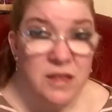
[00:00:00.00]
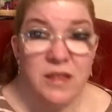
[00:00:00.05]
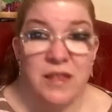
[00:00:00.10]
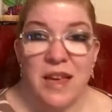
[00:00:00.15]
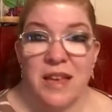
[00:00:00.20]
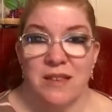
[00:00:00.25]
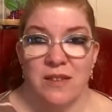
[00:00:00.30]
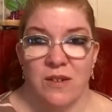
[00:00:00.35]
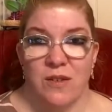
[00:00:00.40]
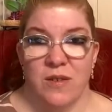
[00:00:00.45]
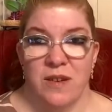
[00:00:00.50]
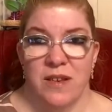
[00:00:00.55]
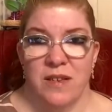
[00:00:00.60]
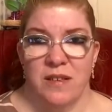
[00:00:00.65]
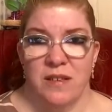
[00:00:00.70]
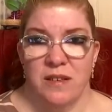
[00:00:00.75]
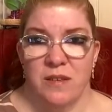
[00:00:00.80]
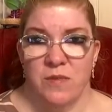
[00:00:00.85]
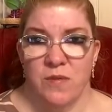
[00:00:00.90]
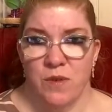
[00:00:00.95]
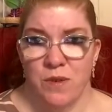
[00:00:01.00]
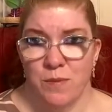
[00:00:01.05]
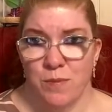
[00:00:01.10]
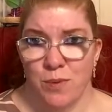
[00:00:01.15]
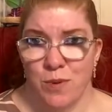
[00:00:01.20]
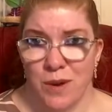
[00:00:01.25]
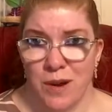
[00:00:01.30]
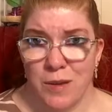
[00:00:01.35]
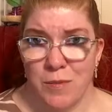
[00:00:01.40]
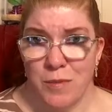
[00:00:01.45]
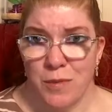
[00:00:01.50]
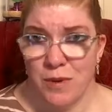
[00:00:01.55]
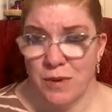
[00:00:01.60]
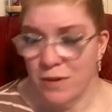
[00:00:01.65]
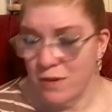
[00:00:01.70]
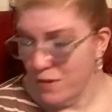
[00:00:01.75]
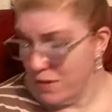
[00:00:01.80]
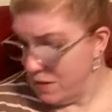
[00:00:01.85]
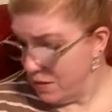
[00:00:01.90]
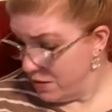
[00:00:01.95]
That's crazy for a
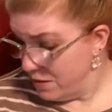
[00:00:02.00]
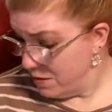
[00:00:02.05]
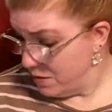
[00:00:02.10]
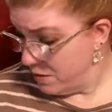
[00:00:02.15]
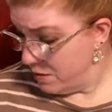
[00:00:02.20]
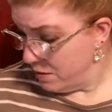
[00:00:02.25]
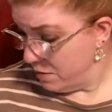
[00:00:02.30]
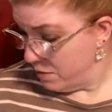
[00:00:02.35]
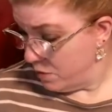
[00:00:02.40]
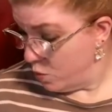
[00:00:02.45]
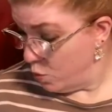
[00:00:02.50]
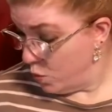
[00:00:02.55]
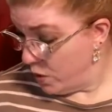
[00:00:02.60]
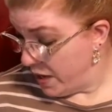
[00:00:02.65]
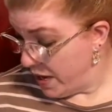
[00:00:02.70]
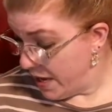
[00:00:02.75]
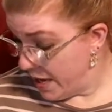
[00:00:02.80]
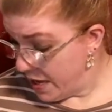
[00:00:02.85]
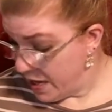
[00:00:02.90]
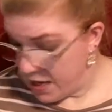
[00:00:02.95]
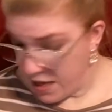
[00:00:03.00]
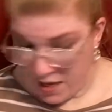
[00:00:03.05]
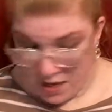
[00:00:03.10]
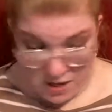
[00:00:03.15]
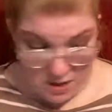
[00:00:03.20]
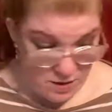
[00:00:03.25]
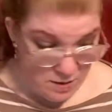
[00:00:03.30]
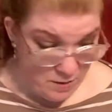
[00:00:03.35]
primer. Okay.